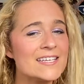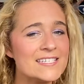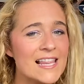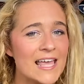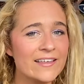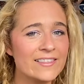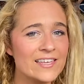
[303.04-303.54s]

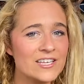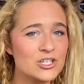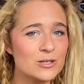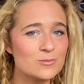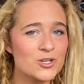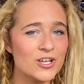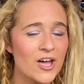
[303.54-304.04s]
like the
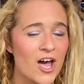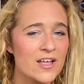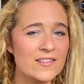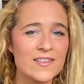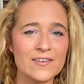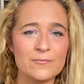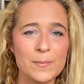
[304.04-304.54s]
Egyptian
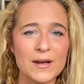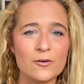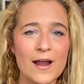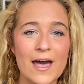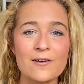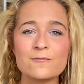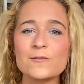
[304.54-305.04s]
gods have been
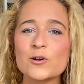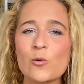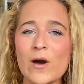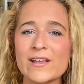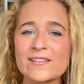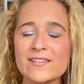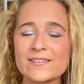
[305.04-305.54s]
around for
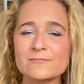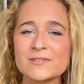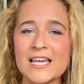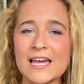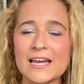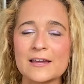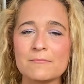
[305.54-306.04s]
quite some
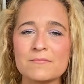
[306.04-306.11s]
time,